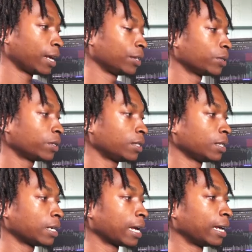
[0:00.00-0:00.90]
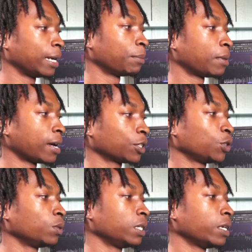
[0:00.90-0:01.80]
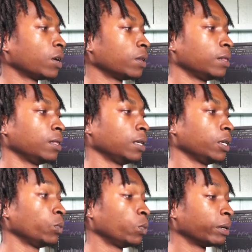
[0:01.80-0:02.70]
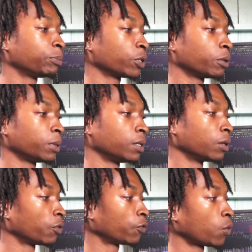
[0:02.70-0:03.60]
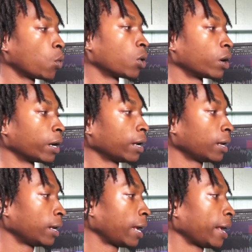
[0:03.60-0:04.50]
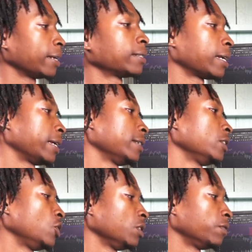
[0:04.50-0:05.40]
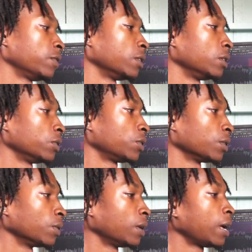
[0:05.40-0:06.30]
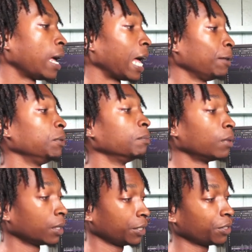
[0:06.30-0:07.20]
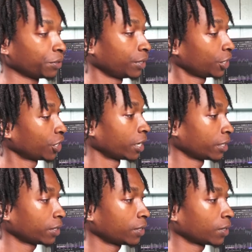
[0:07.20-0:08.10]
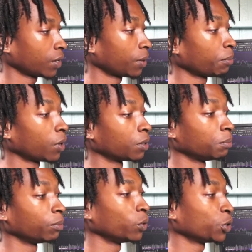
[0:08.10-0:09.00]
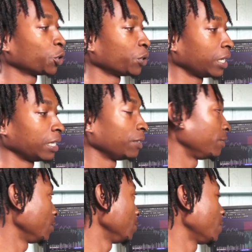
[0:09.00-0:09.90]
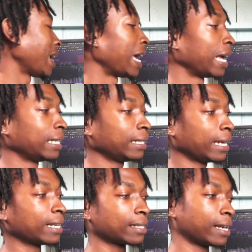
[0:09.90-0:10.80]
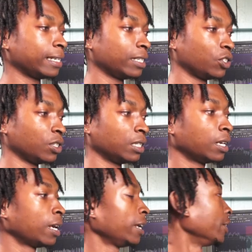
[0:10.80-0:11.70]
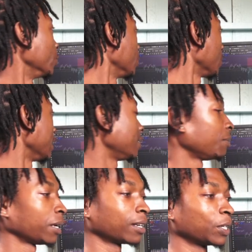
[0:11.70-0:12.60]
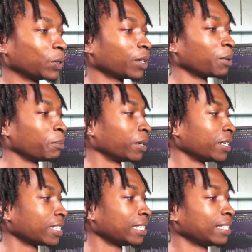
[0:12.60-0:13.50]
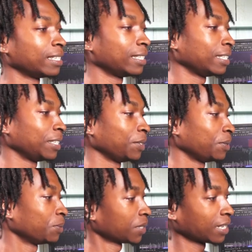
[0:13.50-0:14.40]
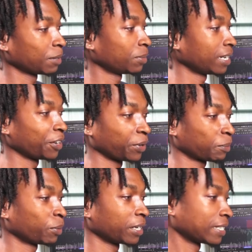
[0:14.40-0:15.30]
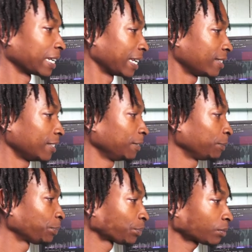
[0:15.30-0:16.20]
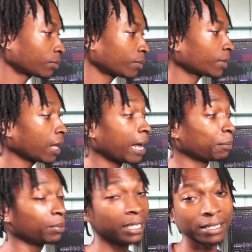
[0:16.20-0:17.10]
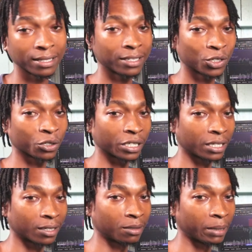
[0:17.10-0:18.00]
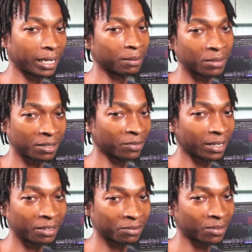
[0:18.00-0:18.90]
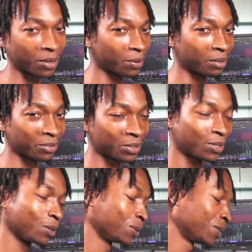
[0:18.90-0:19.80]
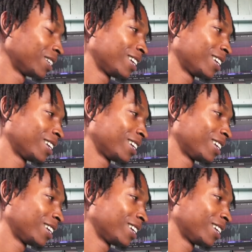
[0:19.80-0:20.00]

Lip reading: you'll see I am actually on the web terminal for Sieg Fund. So I'll be monitoring the charts on both TradingView and the Sieg, you know, trying to make a good comparison to see what type of direct price I get in. I placed this trade on my MT5, however, so